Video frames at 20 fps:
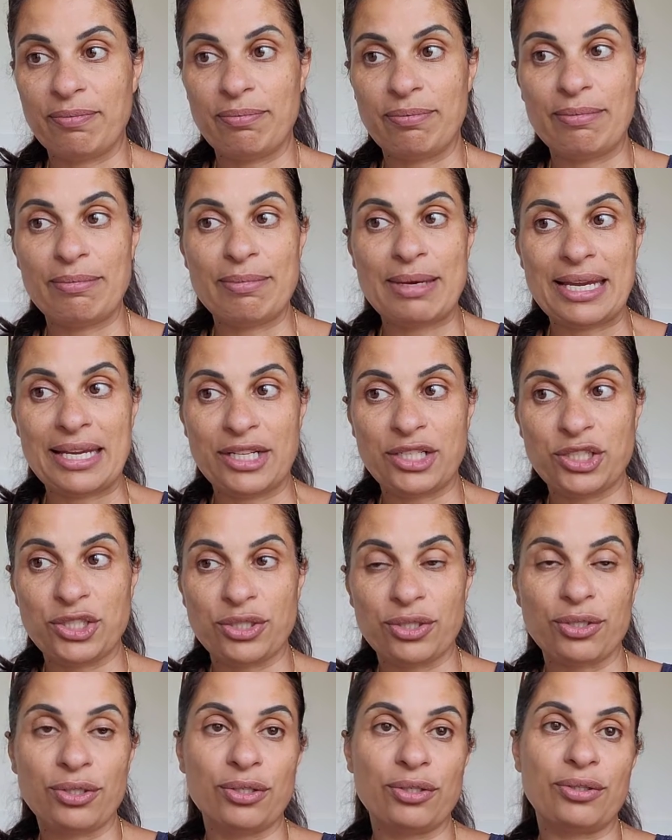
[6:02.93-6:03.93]
make
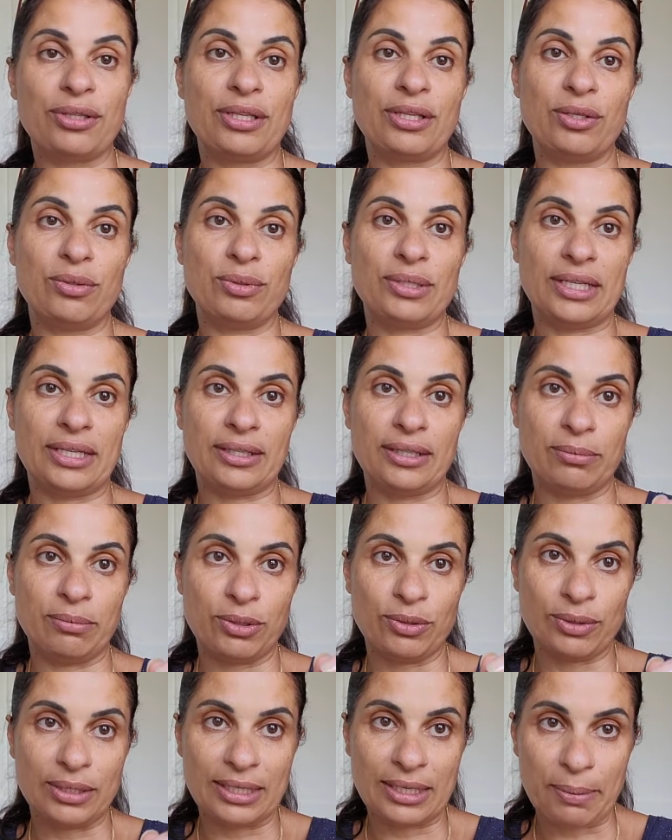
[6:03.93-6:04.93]
sure that you tell them
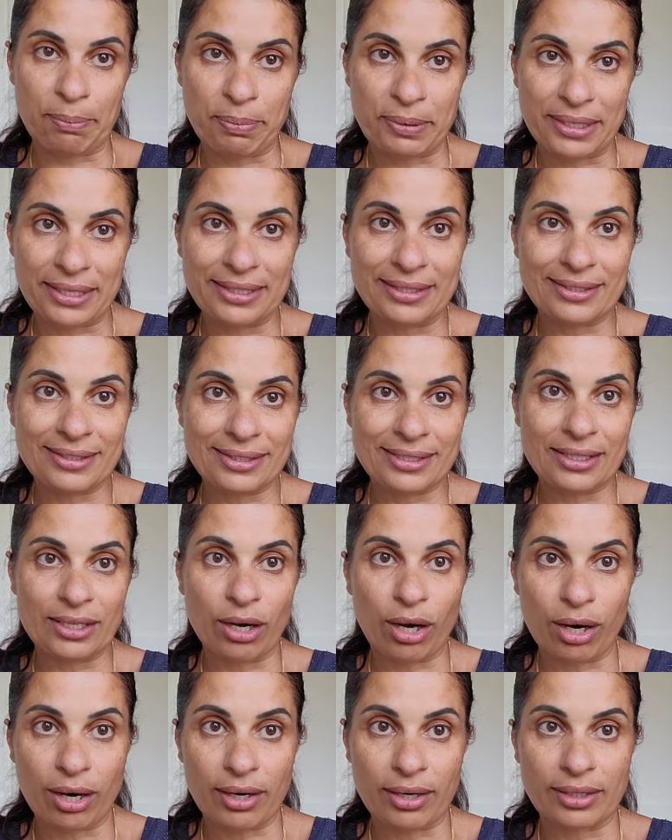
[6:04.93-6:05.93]
you need a
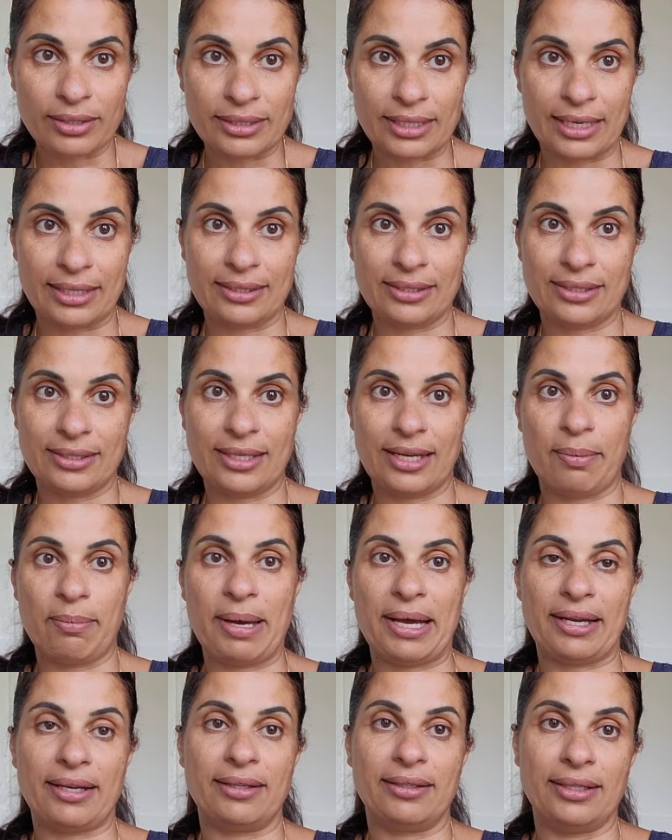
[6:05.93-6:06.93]
PCR test to get
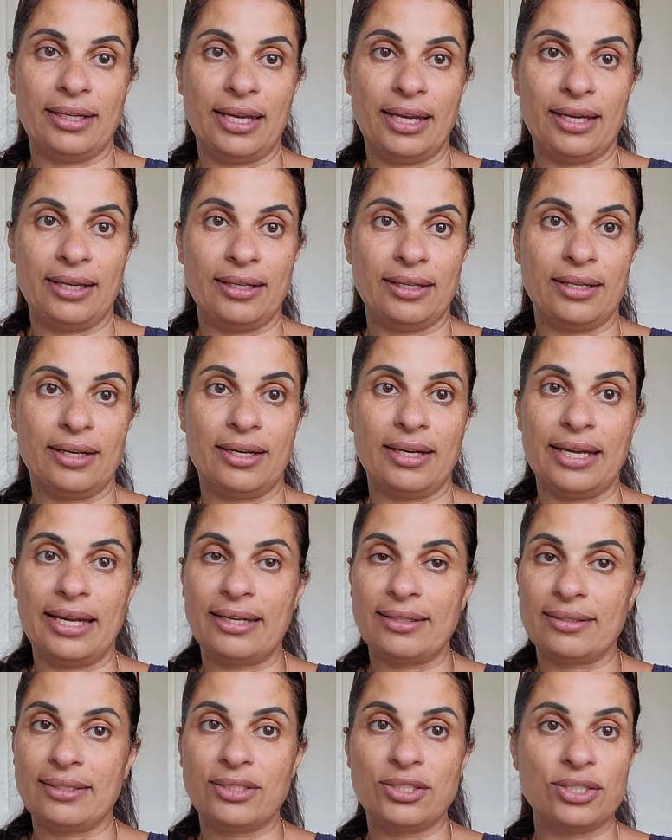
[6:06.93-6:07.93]
back into Canada.
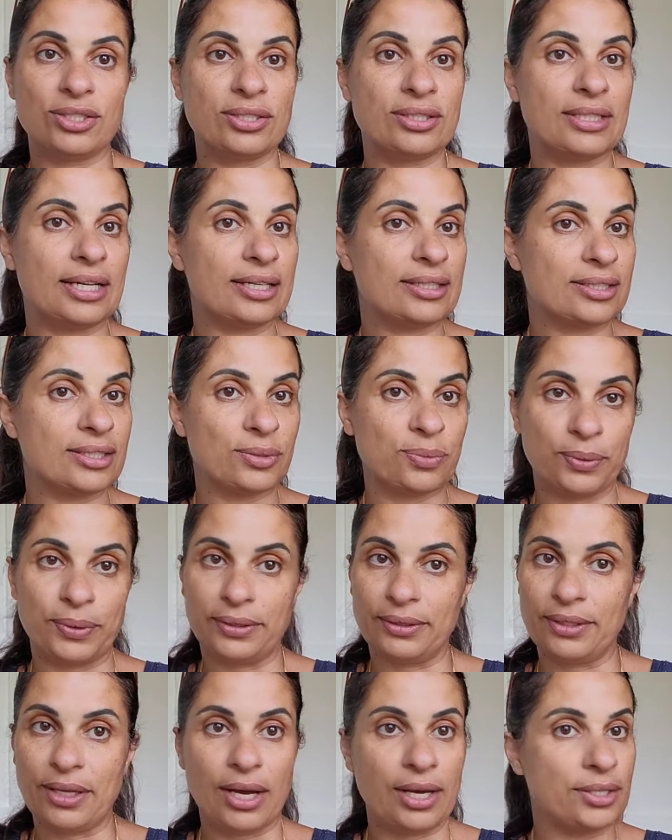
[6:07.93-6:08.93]
Antigen tests
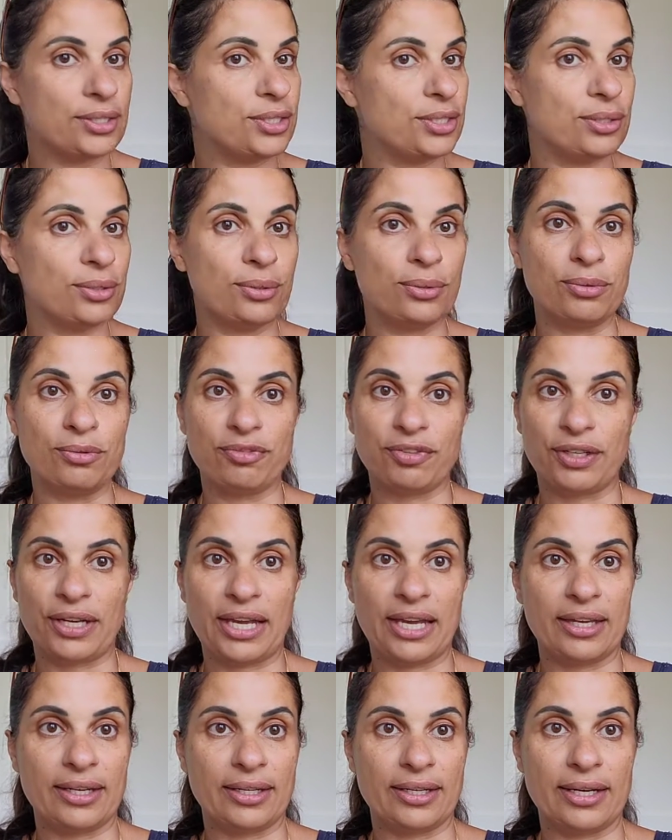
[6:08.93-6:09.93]
will not do for
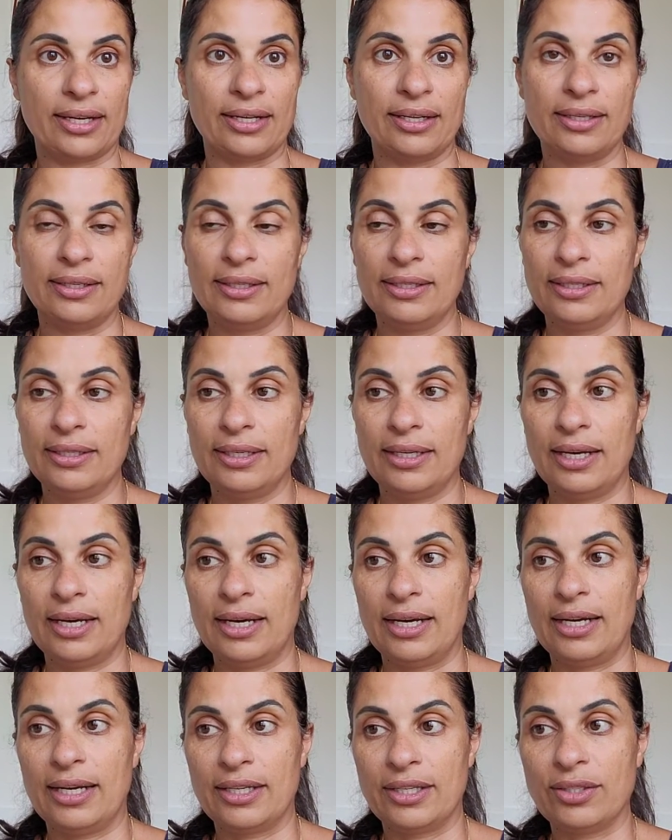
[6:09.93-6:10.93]
Canada.
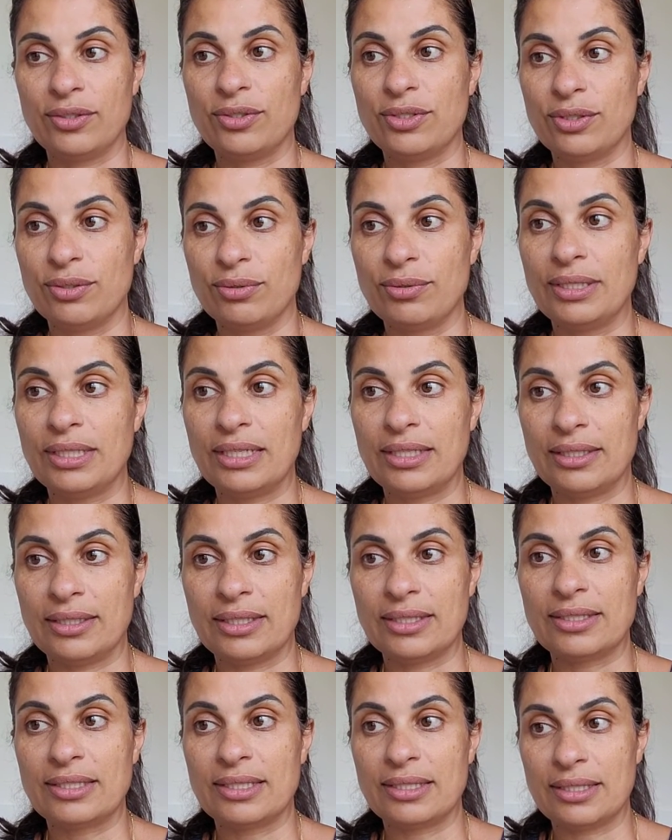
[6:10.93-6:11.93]
You do need
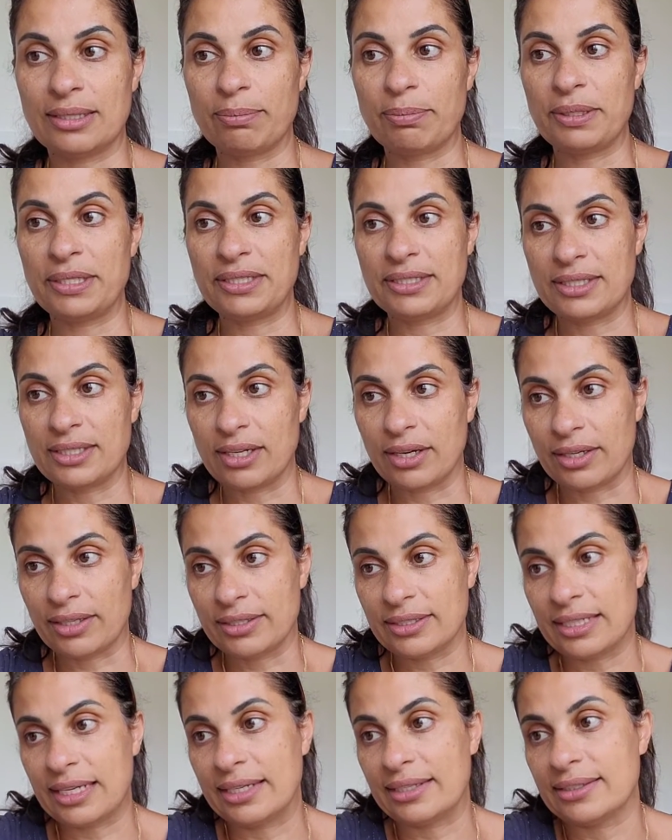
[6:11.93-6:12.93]
the
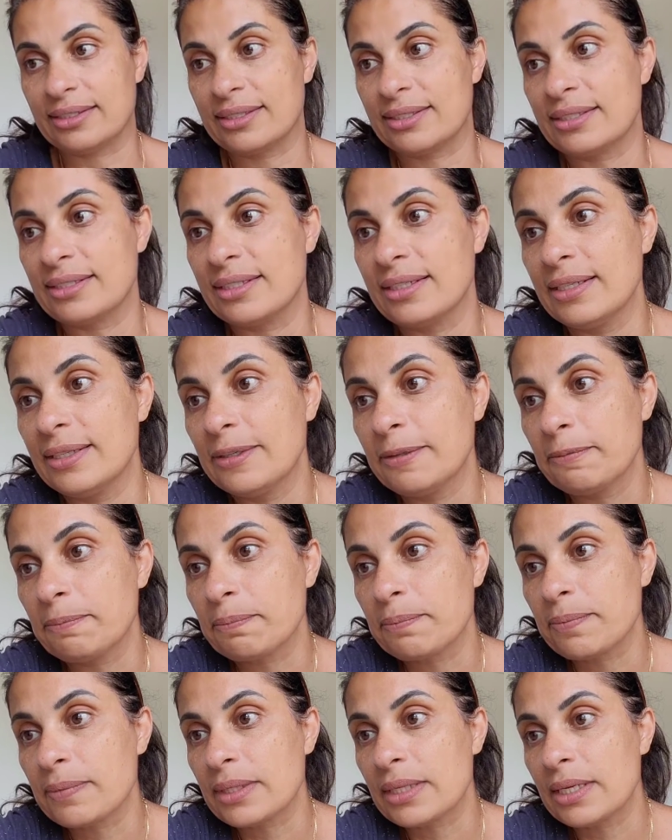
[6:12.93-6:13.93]
PCR test.
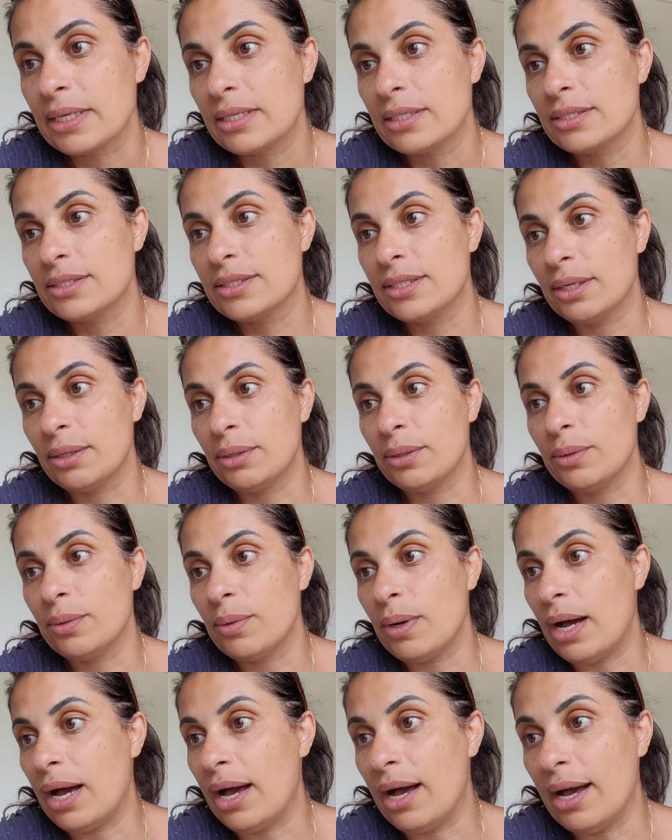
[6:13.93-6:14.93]
So,